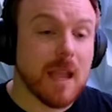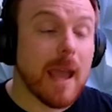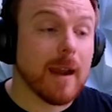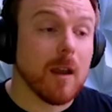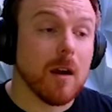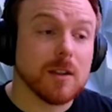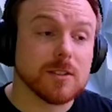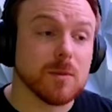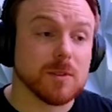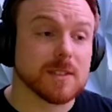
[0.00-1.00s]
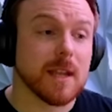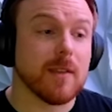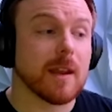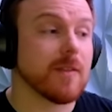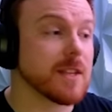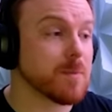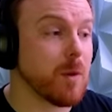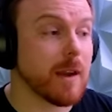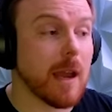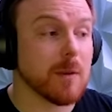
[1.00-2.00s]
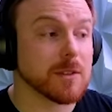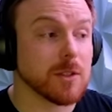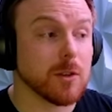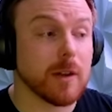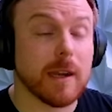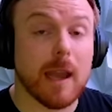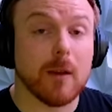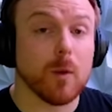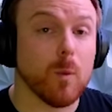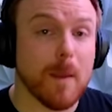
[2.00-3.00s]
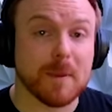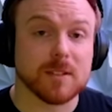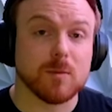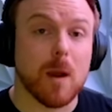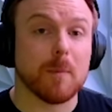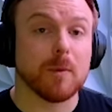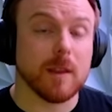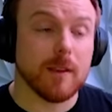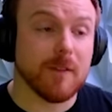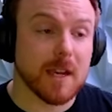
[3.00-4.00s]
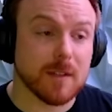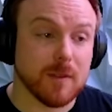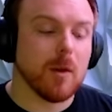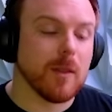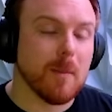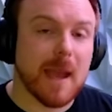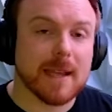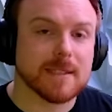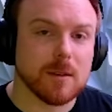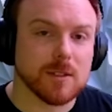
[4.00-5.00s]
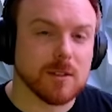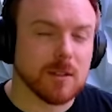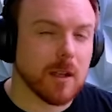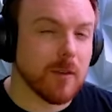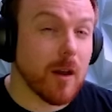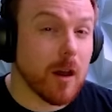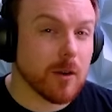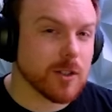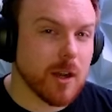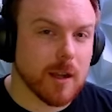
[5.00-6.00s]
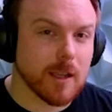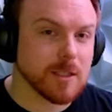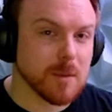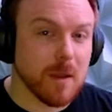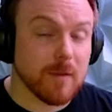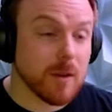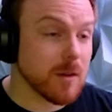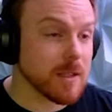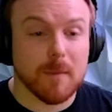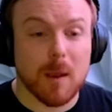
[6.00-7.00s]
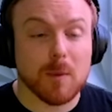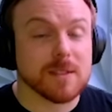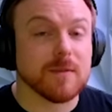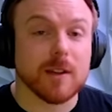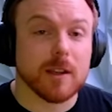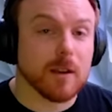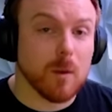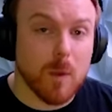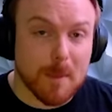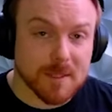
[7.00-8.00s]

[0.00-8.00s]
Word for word: And I also will say that at this point, I was learning how to weapon swap really effectively. In the past, I was using a lot of auto shotguns, you may have noticed. I wasn't very good at weapon